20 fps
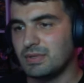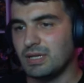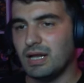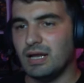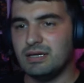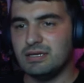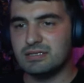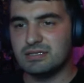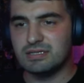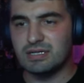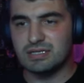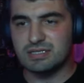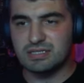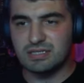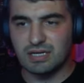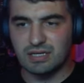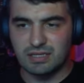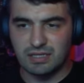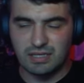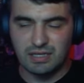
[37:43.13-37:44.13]
And he's gonna
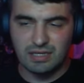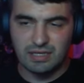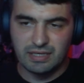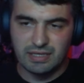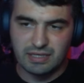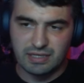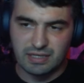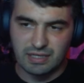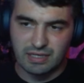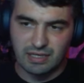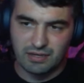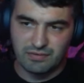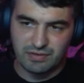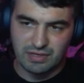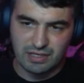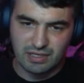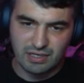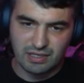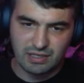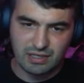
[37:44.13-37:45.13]
start healing and having
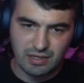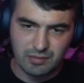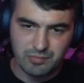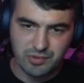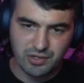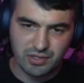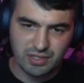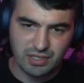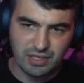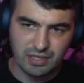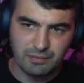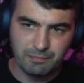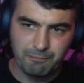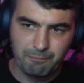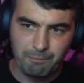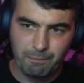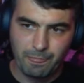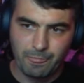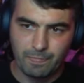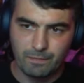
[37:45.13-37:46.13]
a 9k body,
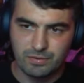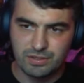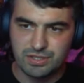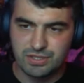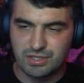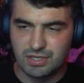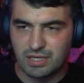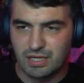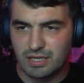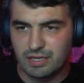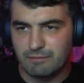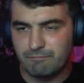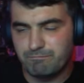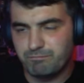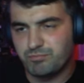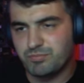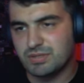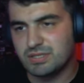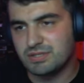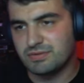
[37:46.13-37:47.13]
which again,
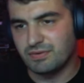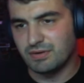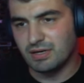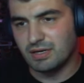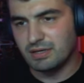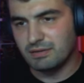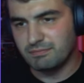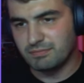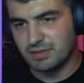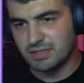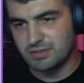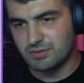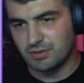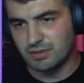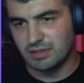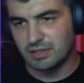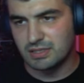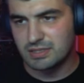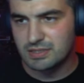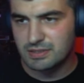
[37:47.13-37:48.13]
it's fine, it is what
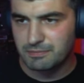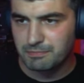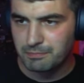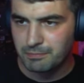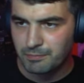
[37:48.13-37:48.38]
it is.